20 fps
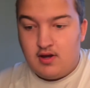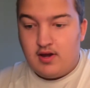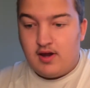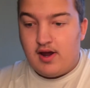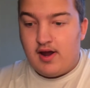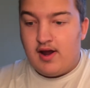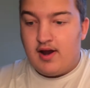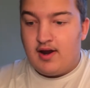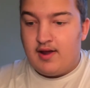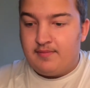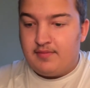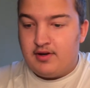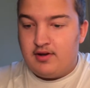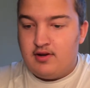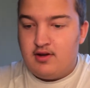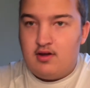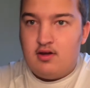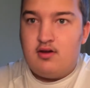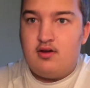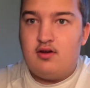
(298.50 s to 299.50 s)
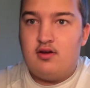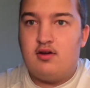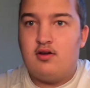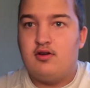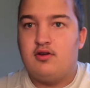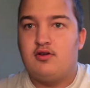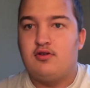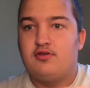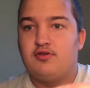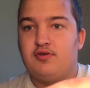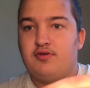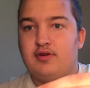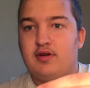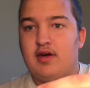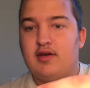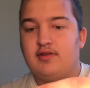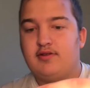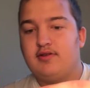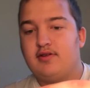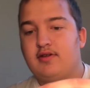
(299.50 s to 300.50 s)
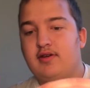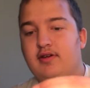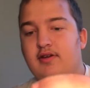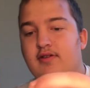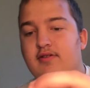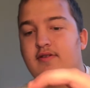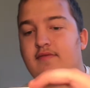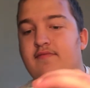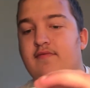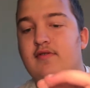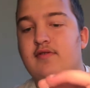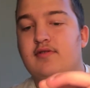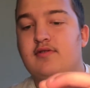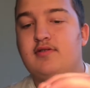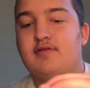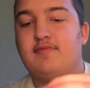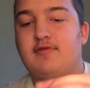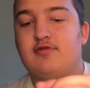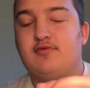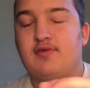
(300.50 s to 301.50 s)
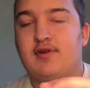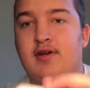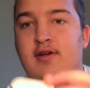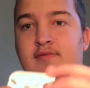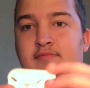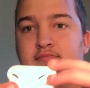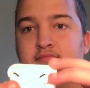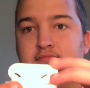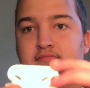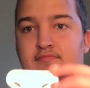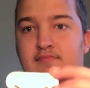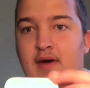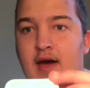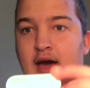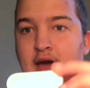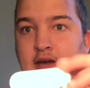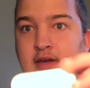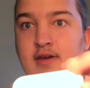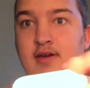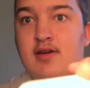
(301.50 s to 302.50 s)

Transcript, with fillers: And I'm gonna show you guys like a difference between my